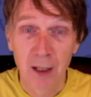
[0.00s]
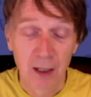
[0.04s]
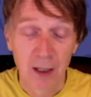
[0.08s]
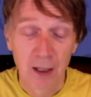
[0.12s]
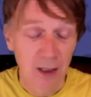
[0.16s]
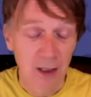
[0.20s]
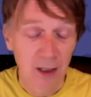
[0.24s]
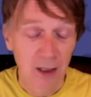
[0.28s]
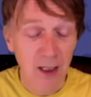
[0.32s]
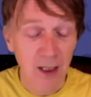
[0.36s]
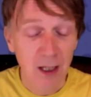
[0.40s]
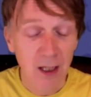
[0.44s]

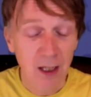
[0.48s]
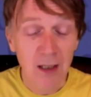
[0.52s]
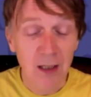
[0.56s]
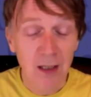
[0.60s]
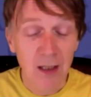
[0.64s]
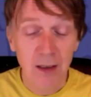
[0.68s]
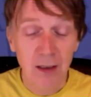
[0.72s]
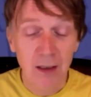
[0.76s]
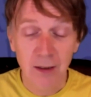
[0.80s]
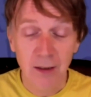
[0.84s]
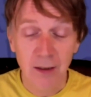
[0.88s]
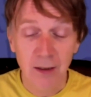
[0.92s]
Like,
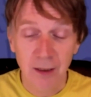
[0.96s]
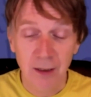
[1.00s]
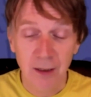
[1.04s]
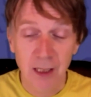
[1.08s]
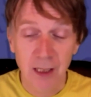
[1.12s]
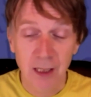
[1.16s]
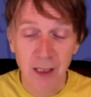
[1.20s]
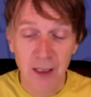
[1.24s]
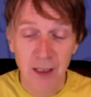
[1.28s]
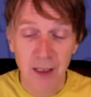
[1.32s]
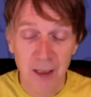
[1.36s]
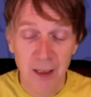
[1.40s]
oh
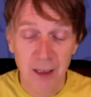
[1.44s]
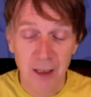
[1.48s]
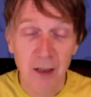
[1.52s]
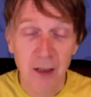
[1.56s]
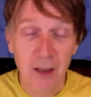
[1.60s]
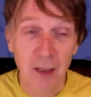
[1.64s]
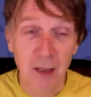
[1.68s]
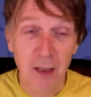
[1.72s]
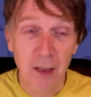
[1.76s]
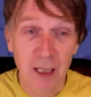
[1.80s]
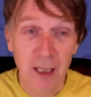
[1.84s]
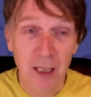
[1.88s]
God,
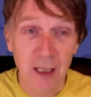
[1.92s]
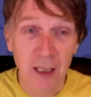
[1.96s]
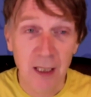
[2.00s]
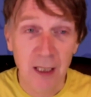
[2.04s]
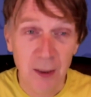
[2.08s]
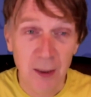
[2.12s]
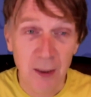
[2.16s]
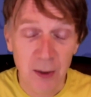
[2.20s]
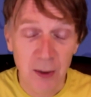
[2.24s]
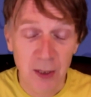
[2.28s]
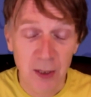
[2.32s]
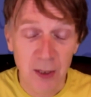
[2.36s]
no, I didn't
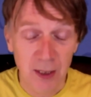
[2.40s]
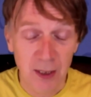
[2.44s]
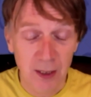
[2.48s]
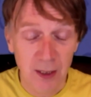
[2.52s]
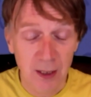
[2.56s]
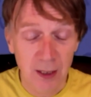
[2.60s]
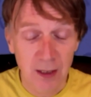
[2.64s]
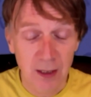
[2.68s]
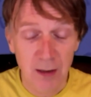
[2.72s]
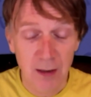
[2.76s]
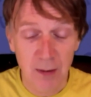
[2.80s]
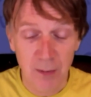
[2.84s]
lose it.
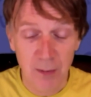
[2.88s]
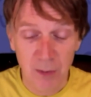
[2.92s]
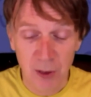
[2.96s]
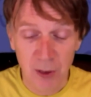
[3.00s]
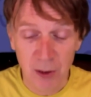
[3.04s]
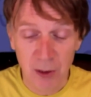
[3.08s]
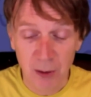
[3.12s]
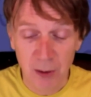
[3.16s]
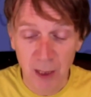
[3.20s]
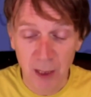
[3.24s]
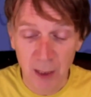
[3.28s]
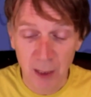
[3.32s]
Oh, I'm
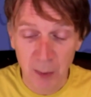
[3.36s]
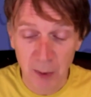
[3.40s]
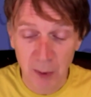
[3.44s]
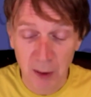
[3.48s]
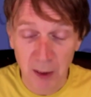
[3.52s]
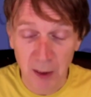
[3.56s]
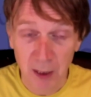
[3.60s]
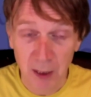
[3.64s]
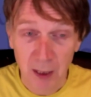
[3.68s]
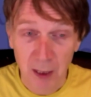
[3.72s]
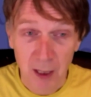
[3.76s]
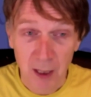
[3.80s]
so
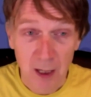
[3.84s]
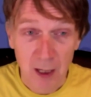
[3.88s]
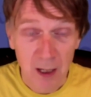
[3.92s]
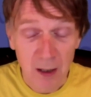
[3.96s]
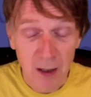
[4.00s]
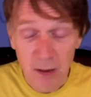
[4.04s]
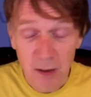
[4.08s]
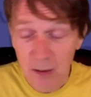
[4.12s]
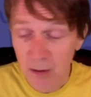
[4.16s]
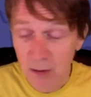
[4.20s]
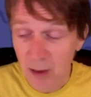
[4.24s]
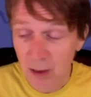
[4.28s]
happy.
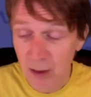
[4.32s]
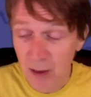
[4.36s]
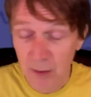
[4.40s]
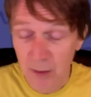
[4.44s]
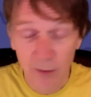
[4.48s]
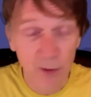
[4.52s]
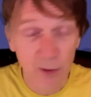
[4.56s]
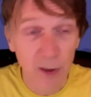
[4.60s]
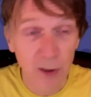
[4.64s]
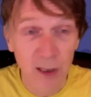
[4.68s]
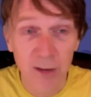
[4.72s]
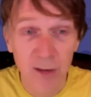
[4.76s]
Oh, I
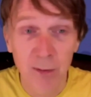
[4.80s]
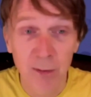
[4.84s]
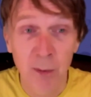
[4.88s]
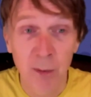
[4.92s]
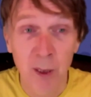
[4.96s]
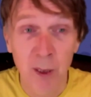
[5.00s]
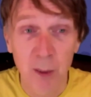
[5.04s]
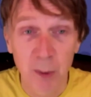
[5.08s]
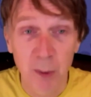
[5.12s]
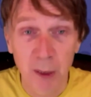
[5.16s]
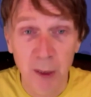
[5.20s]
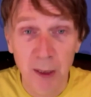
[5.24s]
forgive
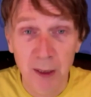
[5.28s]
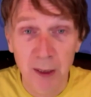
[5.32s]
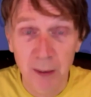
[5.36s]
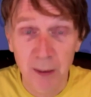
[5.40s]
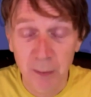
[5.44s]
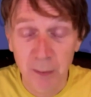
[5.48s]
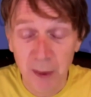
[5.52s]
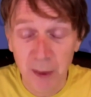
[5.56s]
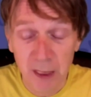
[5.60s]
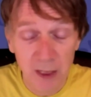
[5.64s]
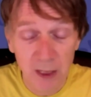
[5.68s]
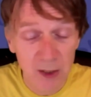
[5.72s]
my brother
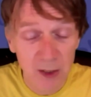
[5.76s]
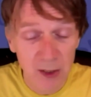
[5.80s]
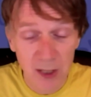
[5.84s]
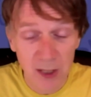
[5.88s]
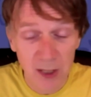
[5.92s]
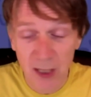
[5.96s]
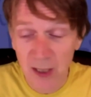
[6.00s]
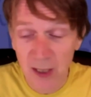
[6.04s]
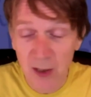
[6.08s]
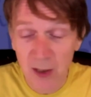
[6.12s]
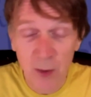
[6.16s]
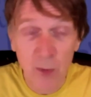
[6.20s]
because
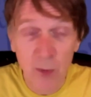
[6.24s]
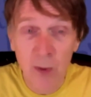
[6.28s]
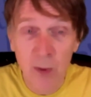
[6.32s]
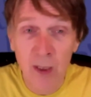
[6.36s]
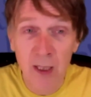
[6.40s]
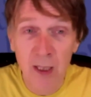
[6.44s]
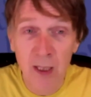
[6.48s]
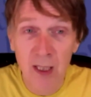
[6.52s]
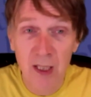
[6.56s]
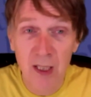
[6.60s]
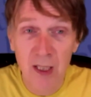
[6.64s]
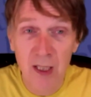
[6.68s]
I don't want
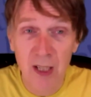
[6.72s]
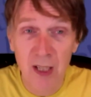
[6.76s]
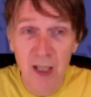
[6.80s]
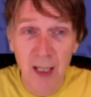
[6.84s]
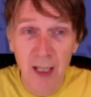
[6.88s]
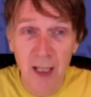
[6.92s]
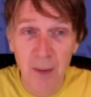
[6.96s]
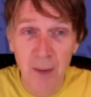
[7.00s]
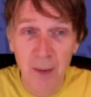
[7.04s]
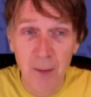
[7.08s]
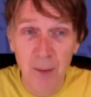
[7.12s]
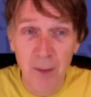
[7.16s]
to
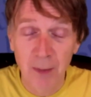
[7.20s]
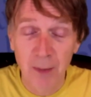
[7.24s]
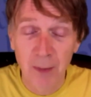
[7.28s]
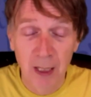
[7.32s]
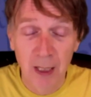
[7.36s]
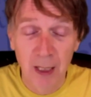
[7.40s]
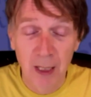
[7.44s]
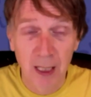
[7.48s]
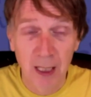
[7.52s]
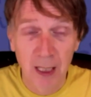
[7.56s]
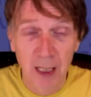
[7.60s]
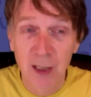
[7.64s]
attack him.
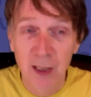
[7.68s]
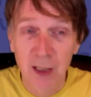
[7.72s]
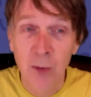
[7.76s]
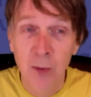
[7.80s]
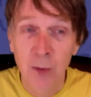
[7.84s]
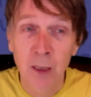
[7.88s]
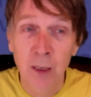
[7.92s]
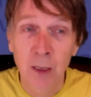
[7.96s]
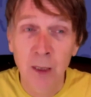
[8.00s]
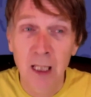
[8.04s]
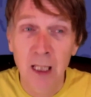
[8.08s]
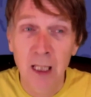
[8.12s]
I don't
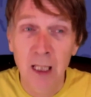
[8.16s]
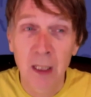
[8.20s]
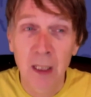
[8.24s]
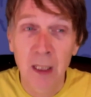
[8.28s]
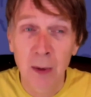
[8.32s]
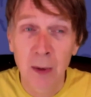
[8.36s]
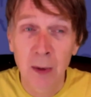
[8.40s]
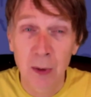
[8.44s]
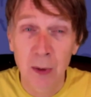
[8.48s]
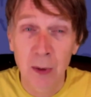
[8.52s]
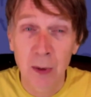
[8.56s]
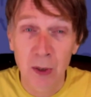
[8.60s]
want to
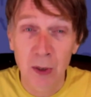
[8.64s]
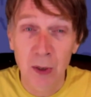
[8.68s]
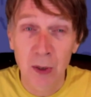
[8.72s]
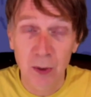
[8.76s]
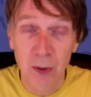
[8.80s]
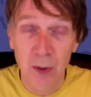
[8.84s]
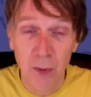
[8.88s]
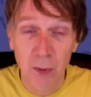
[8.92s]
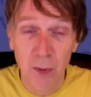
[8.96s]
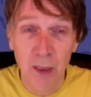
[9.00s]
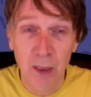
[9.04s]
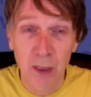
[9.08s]
lose
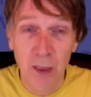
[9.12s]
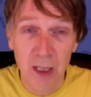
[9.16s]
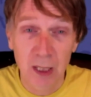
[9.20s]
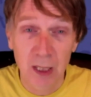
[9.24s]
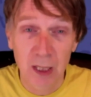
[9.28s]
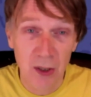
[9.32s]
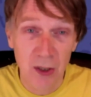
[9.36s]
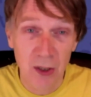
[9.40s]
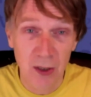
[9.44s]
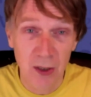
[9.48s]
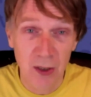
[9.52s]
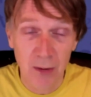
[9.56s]
what
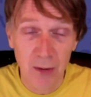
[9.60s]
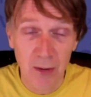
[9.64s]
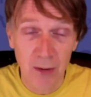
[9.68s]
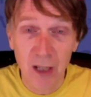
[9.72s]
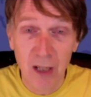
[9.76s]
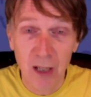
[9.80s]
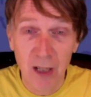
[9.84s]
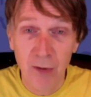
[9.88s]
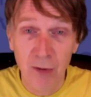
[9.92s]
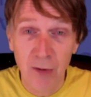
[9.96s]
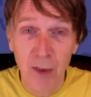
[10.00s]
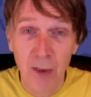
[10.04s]
is
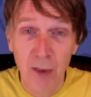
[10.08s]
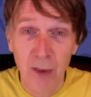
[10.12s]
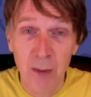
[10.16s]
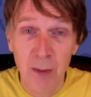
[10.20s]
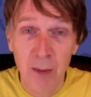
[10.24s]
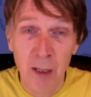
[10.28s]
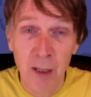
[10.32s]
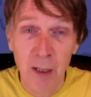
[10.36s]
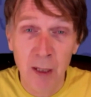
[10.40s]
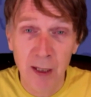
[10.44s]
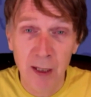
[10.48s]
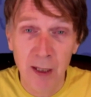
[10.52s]
rightfully
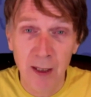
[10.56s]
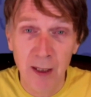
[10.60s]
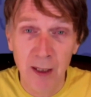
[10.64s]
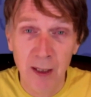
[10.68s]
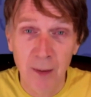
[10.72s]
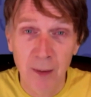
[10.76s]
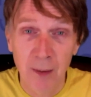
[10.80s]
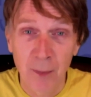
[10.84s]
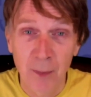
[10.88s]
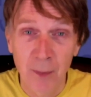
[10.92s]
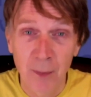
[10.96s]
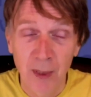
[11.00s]
mine.
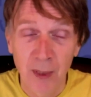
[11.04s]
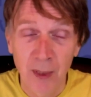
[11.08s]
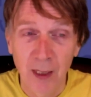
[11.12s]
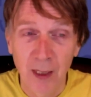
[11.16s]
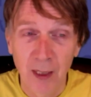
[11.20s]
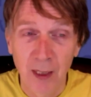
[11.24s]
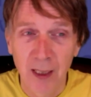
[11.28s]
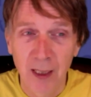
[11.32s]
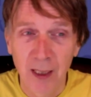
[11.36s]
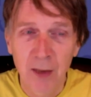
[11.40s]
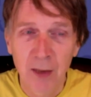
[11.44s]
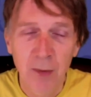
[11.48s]

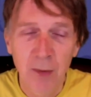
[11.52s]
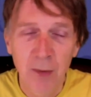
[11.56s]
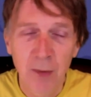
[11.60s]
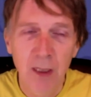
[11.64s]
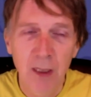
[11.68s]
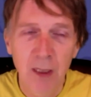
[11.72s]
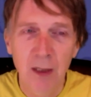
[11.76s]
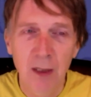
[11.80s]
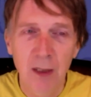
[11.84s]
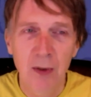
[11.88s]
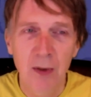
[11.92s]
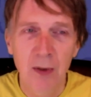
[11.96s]
I don't want to
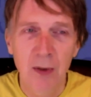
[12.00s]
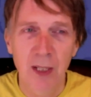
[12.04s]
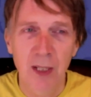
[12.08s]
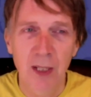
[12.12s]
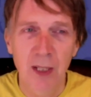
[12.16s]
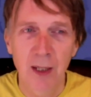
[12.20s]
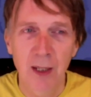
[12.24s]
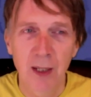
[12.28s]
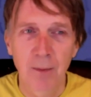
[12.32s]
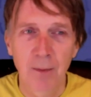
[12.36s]
lose that.